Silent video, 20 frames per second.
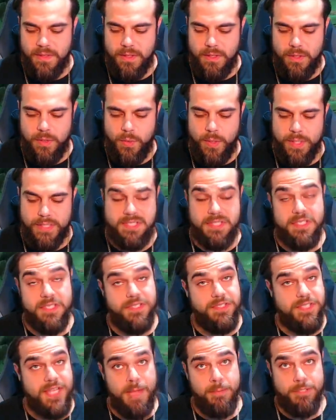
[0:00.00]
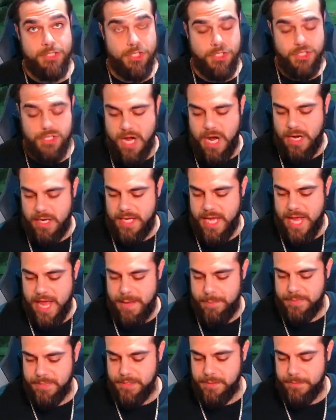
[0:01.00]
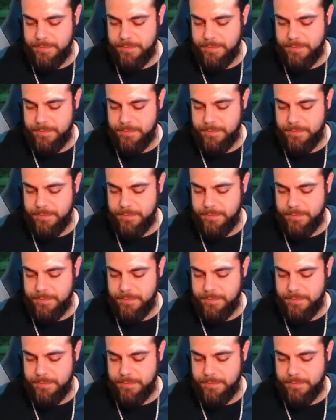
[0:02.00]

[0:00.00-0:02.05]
Quintus's damage is not capped.